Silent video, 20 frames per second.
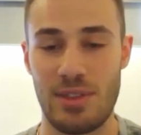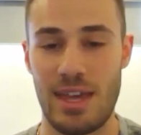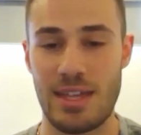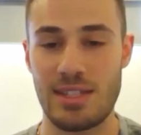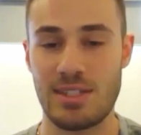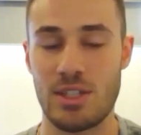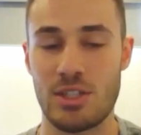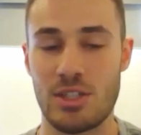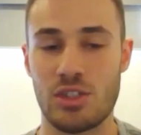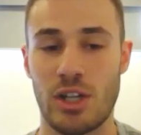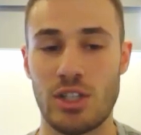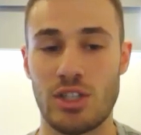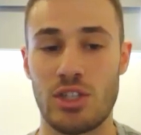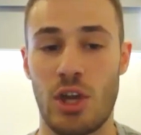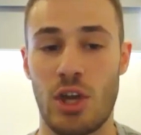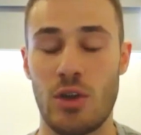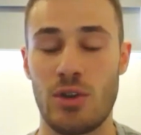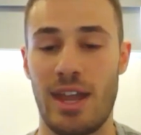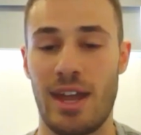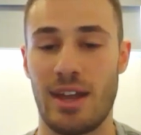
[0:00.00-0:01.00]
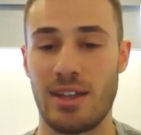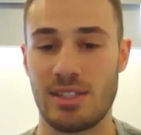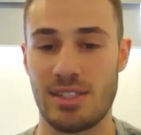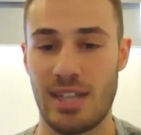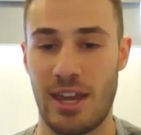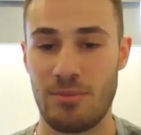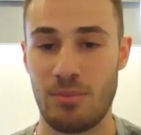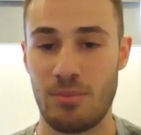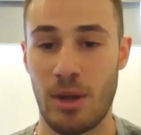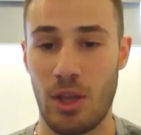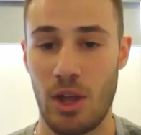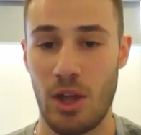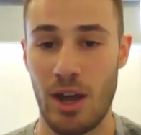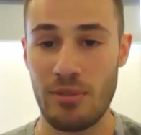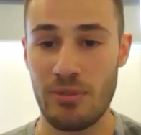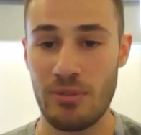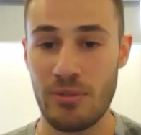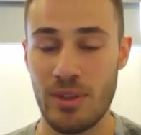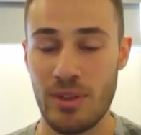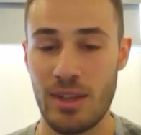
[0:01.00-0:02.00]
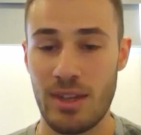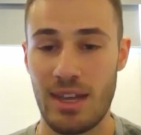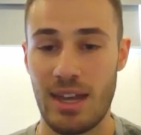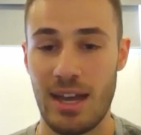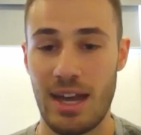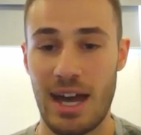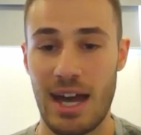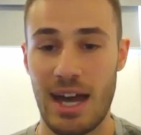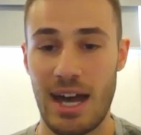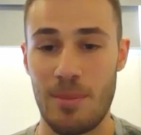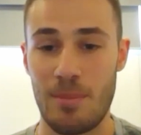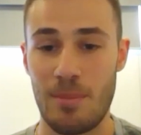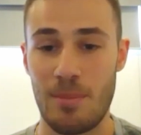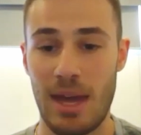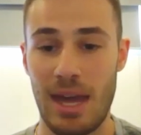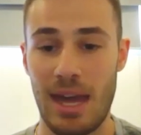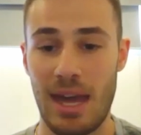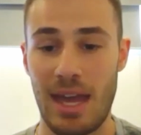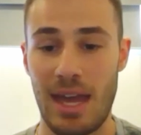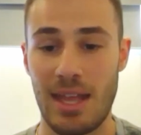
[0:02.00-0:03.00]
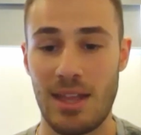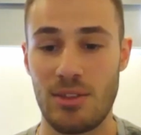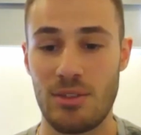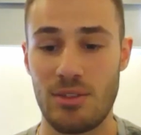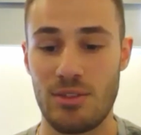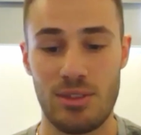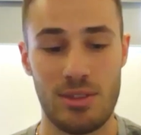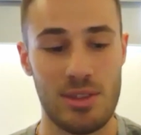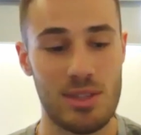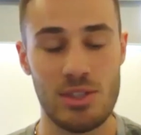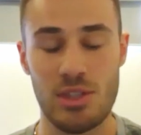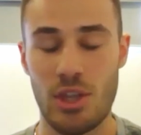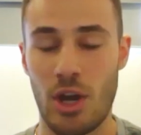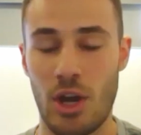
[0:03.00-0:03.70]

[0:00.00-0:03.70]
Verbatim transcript: these insights no doubt saved my life. Um, and there's